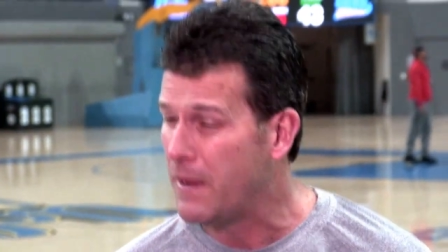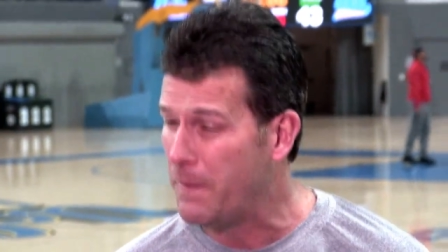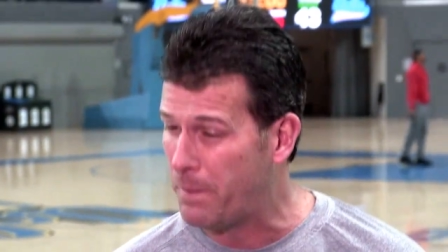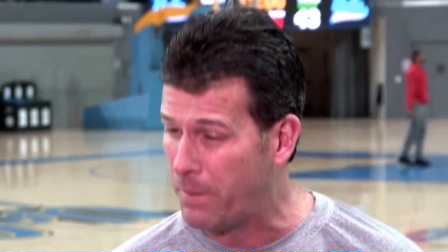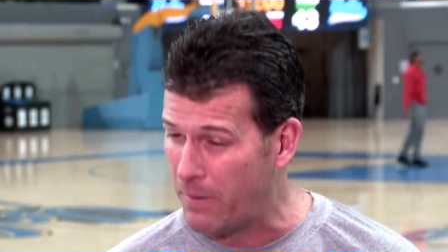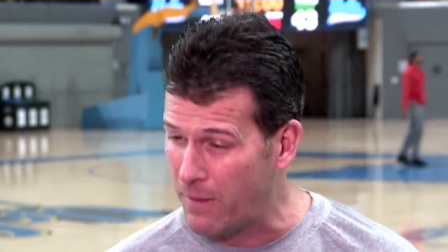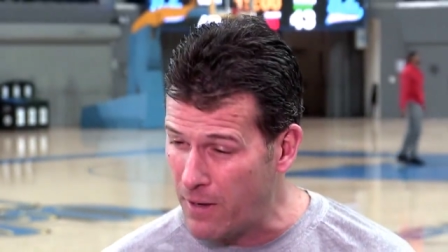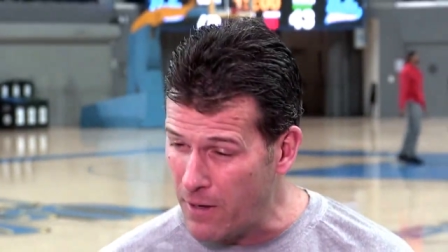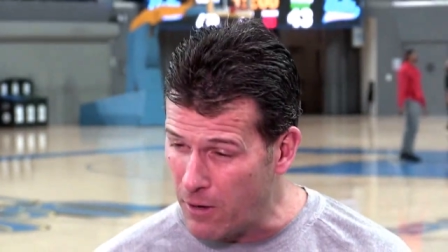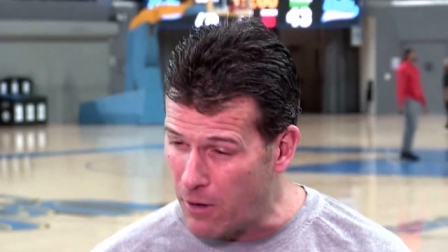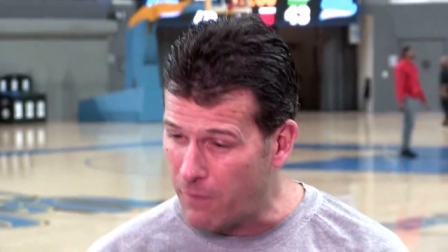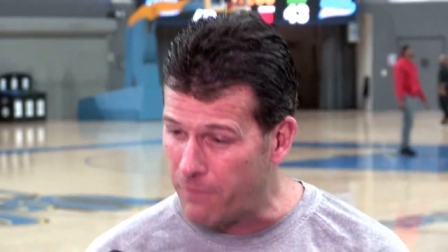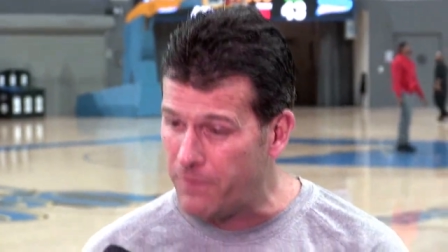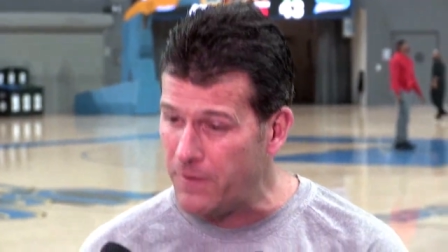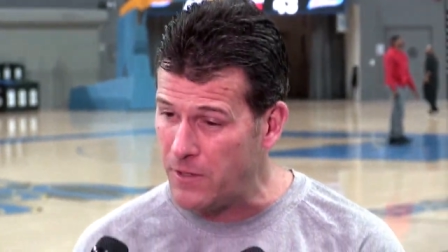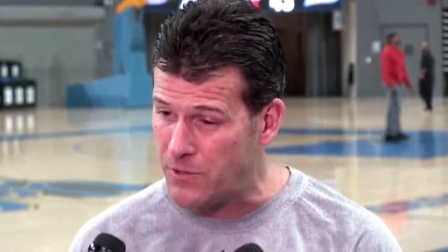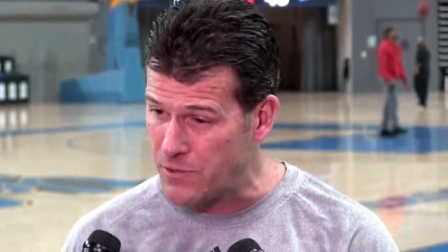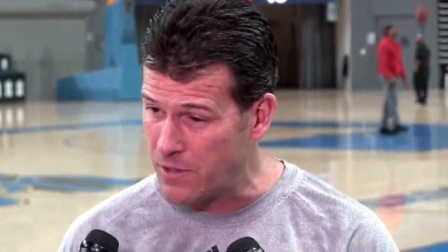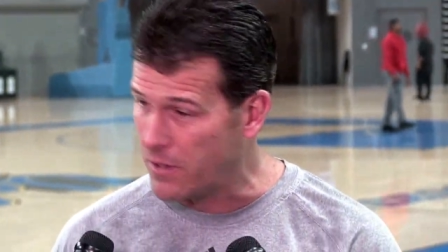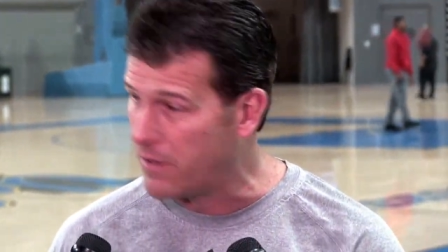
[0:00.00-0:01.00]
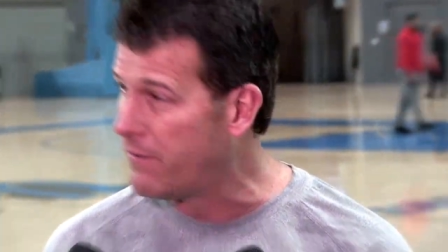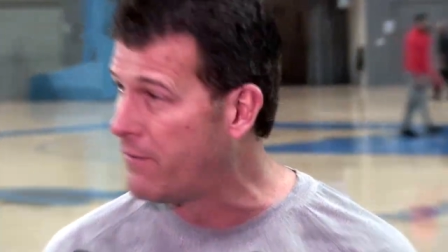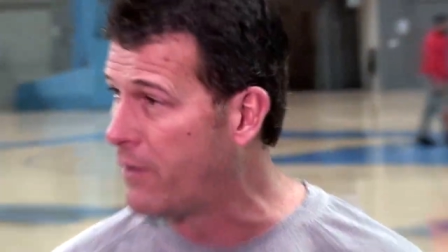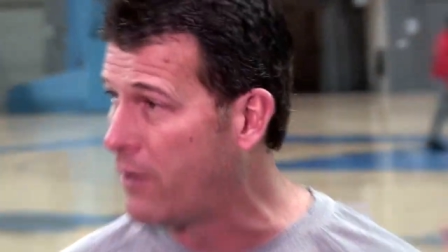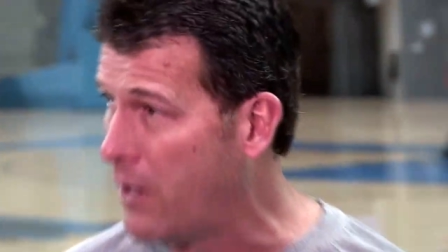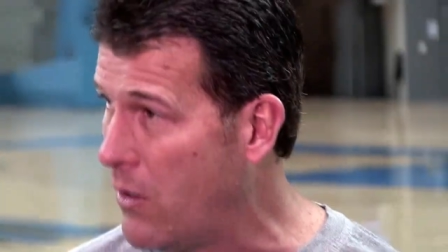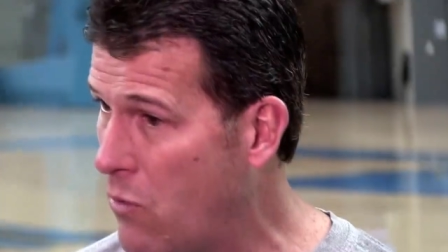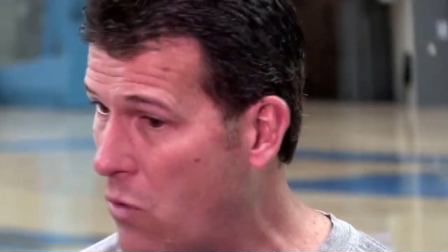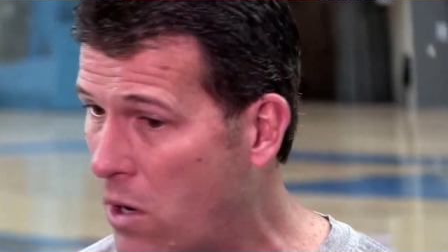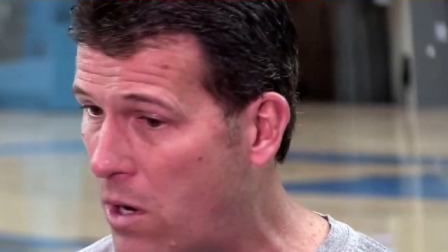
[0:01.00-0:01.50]
They play off each other
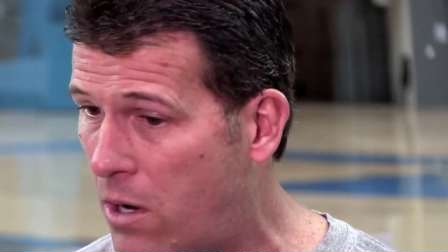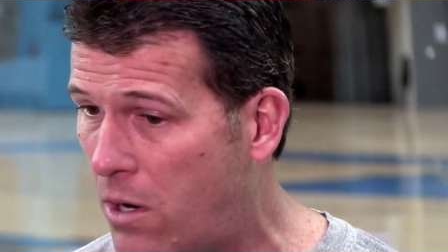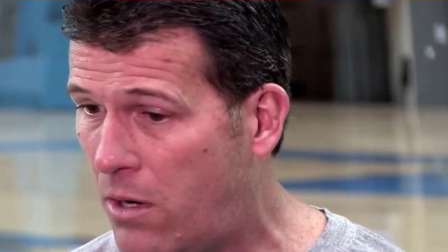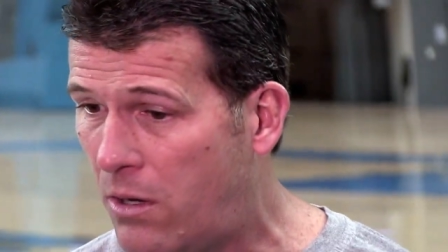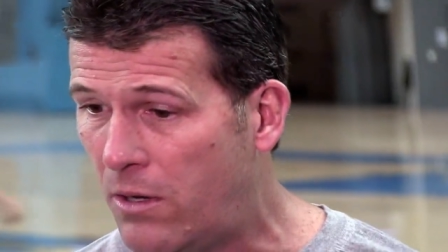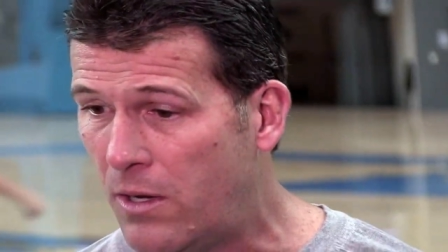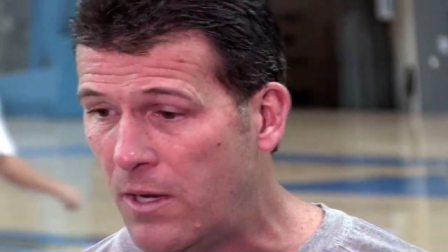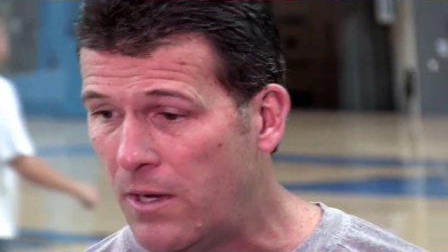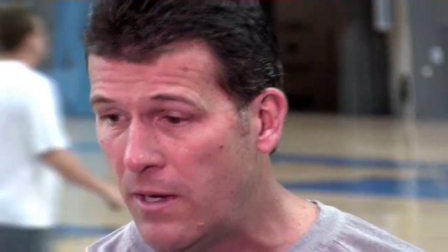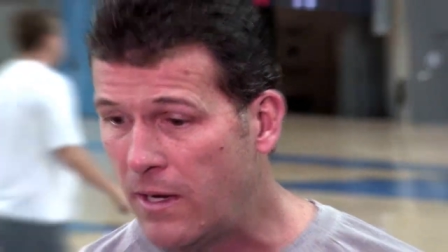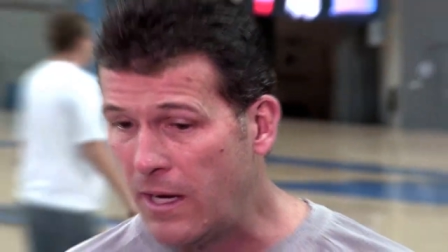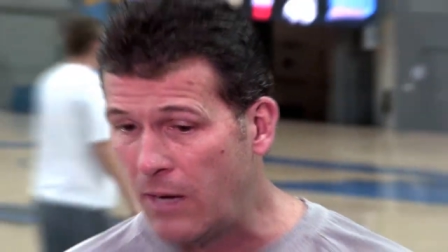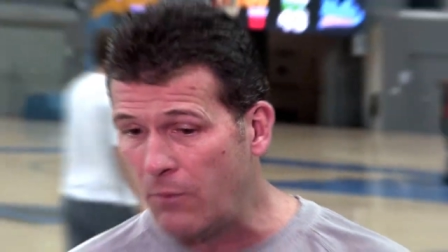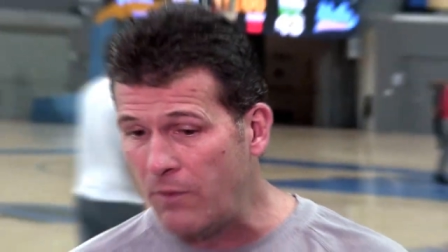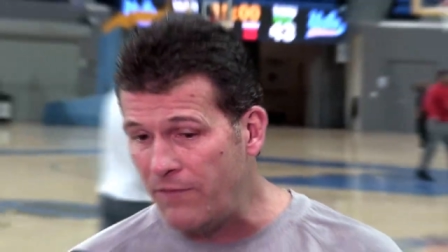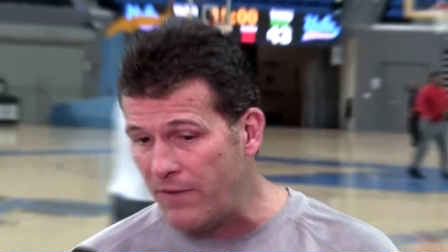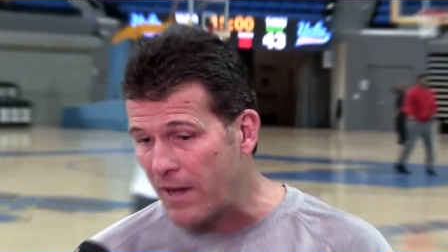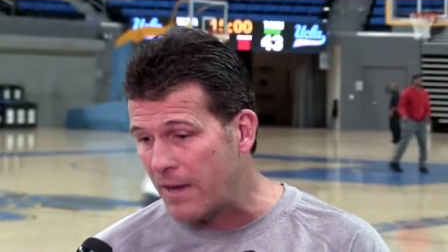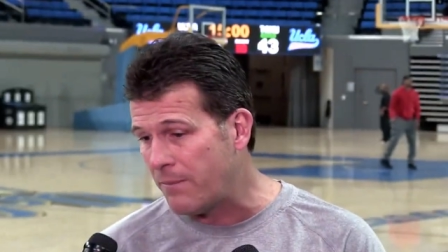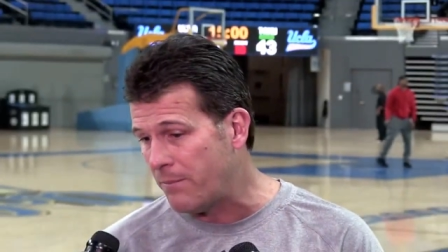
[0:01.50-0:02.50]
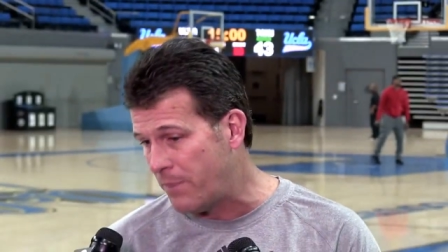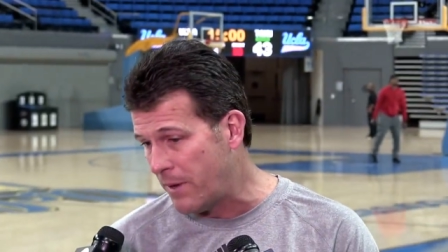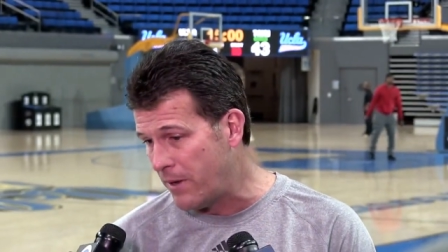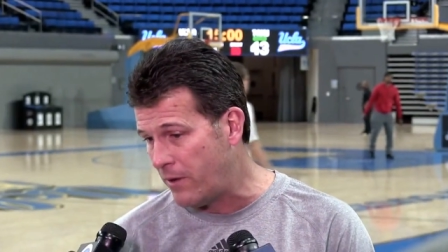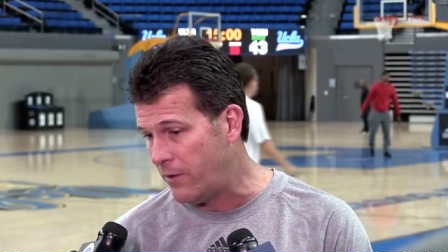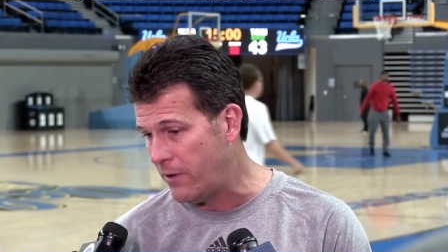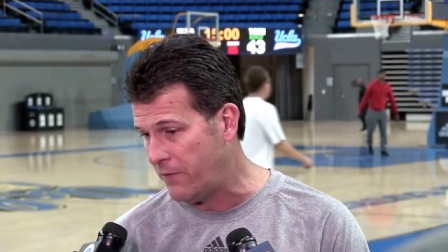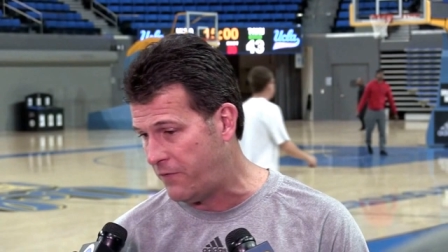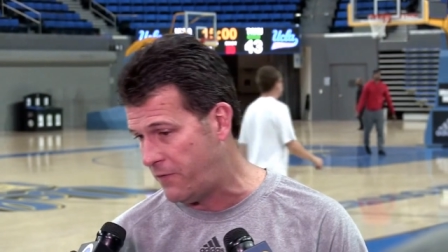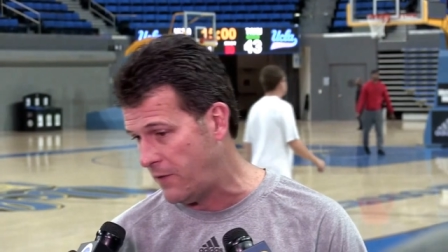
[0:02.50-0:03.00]
very well, and we've gotten
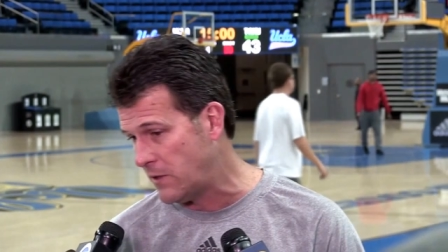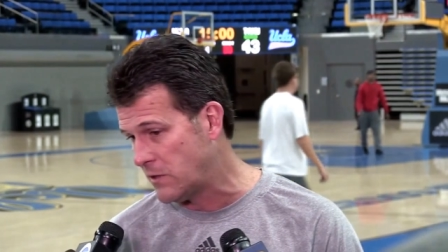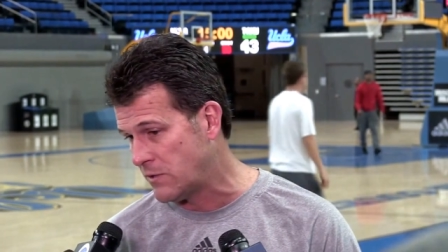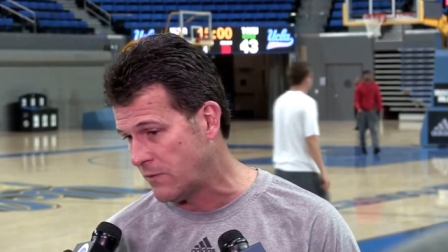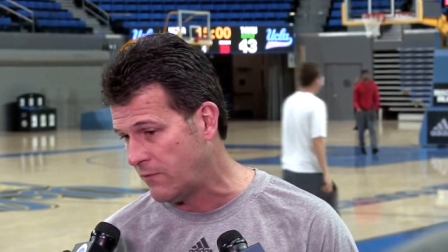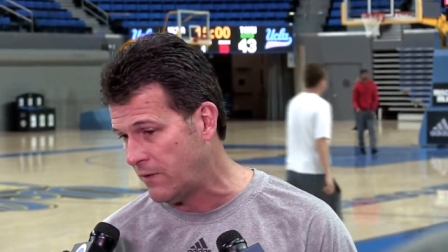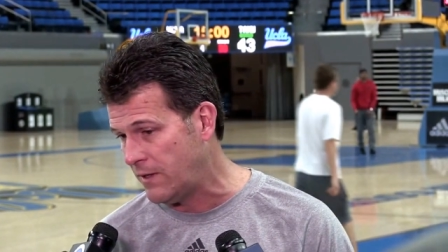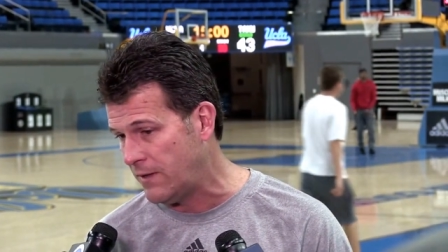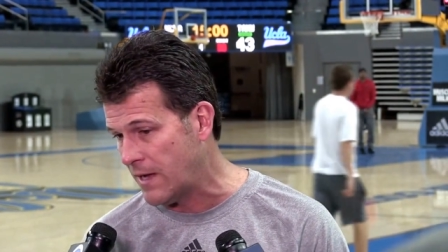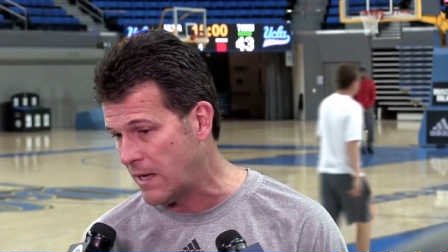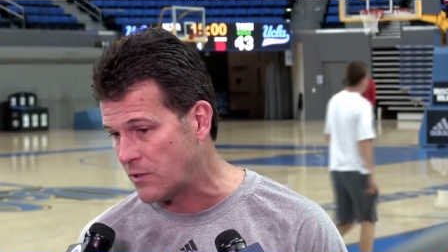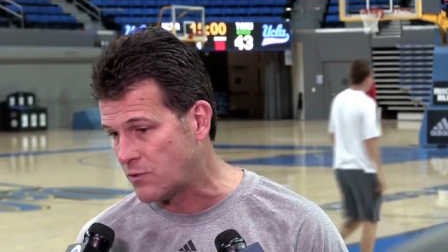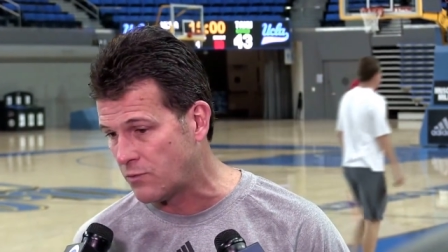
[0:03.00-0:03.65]
better defensively.